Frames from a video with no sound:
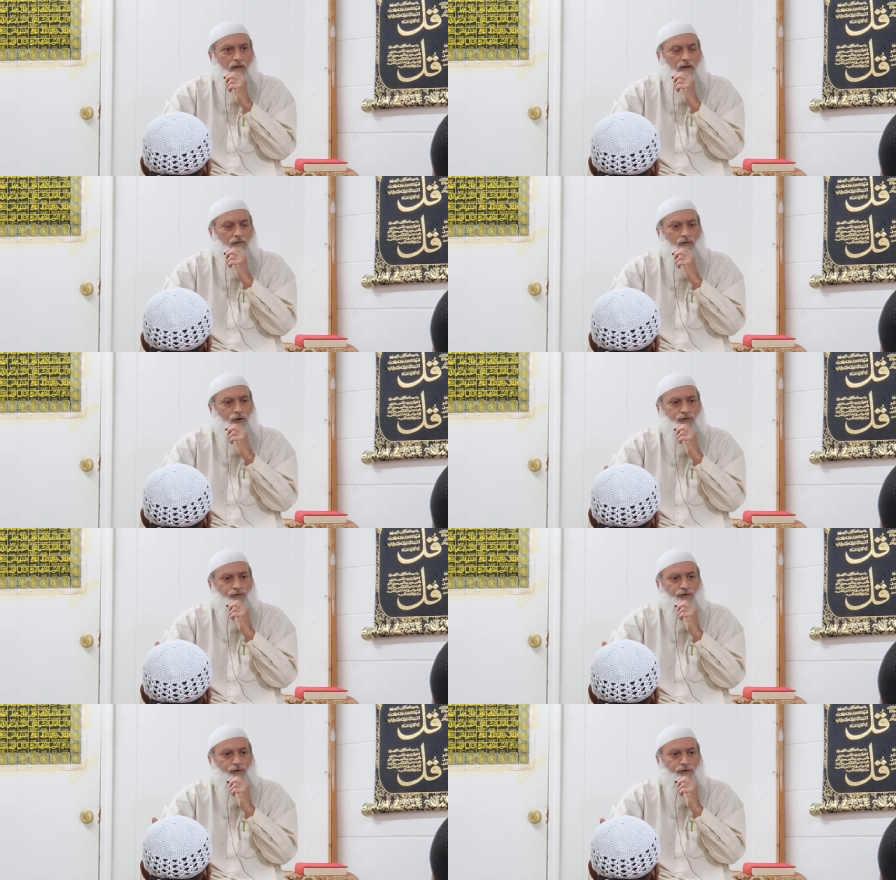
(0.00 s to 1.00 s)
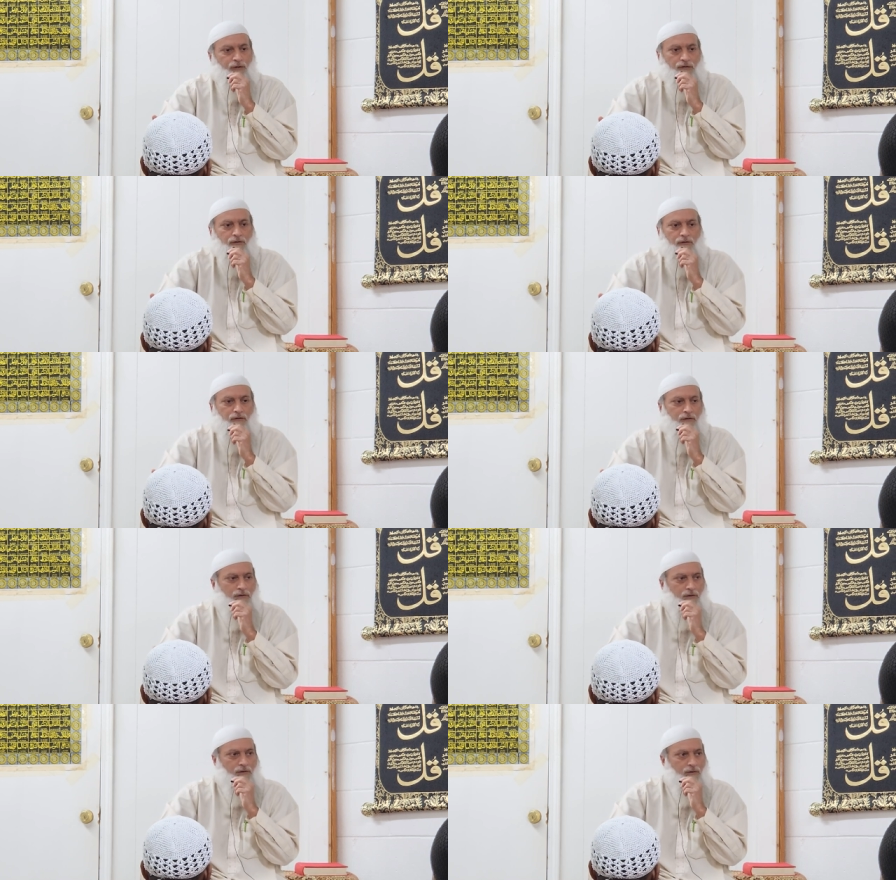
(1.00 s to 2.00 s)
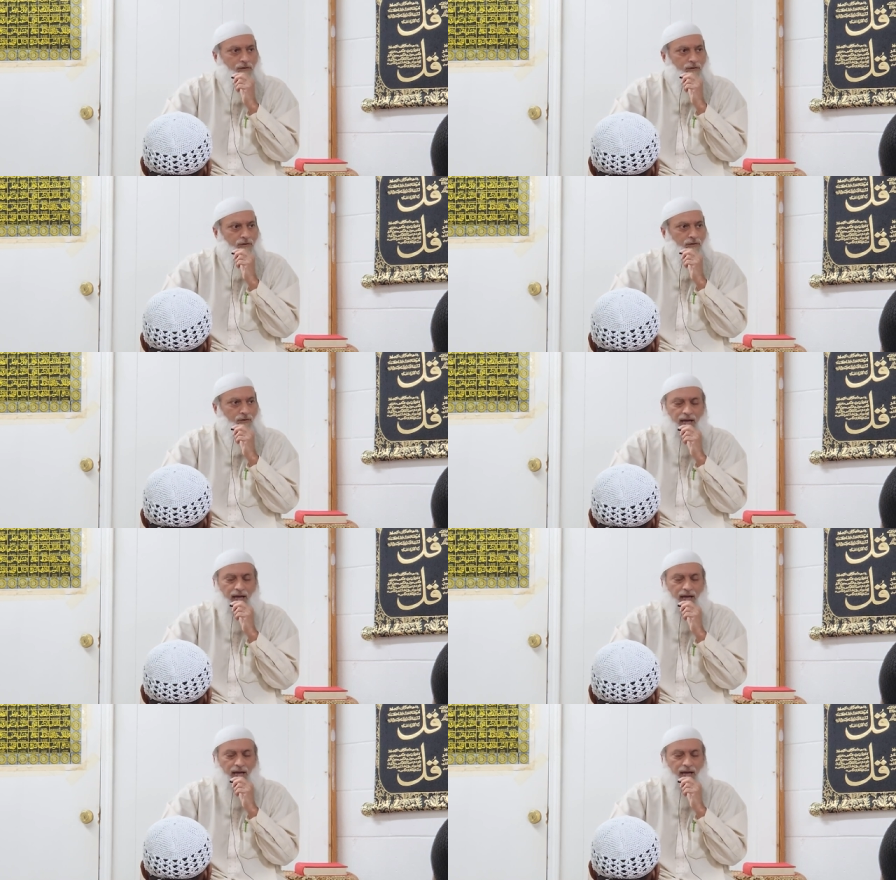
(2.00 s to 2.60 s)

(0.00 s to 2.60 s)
And of course, food, you